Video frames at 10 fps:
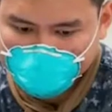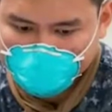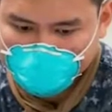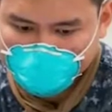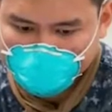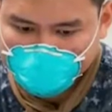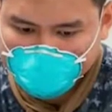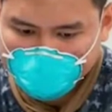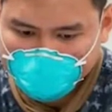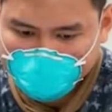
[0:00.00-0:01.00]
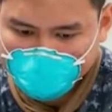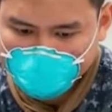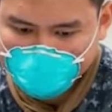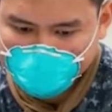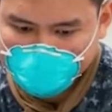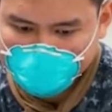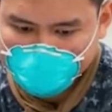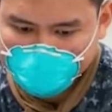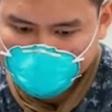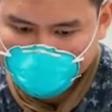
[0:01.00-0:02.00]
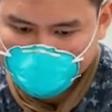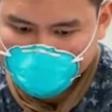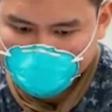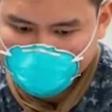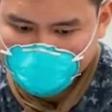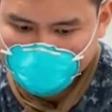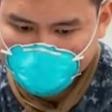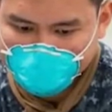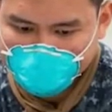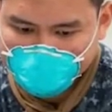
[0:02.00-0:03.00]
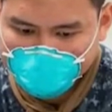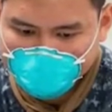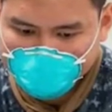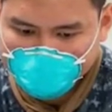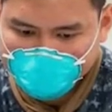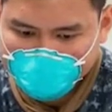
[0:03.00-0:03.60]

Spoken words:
(silent)